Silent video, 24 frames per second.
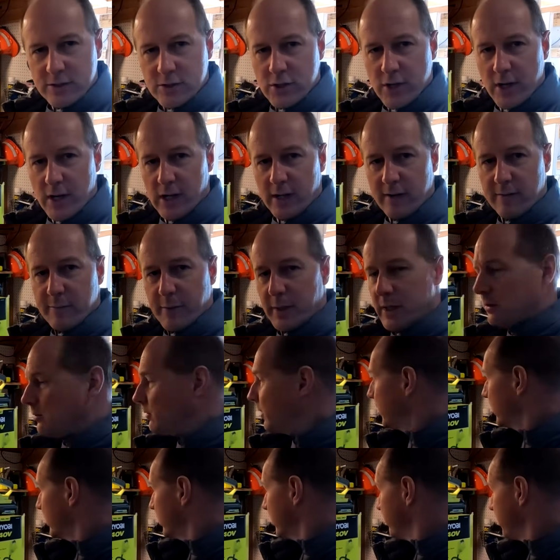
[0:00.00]
to the channel, everybody.
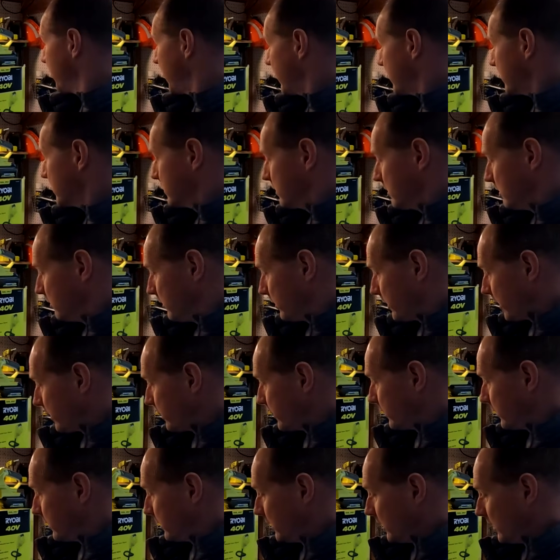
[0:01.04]
Welcome back to
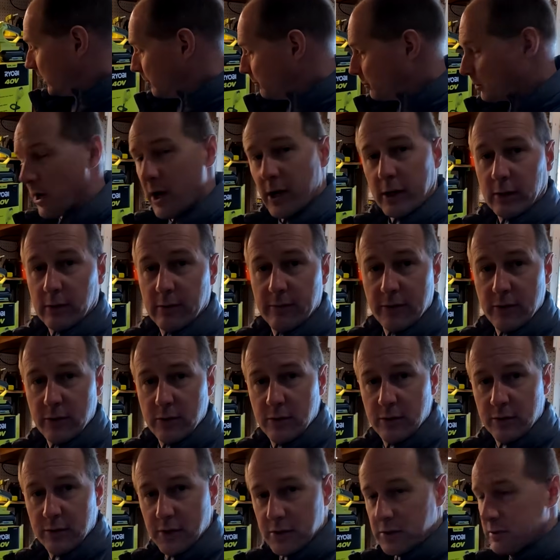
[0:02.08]
another product
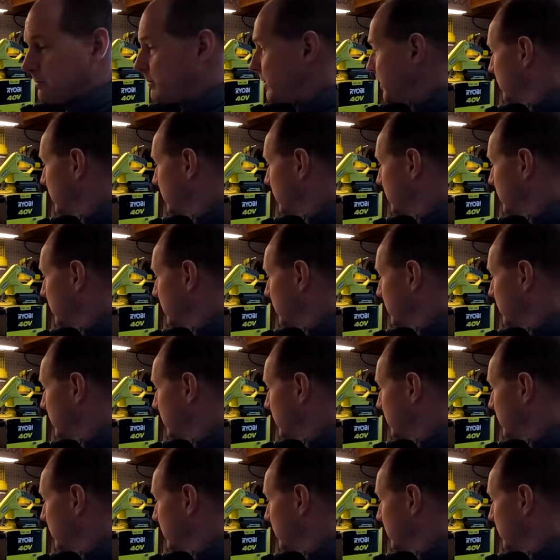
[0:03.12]
review. This will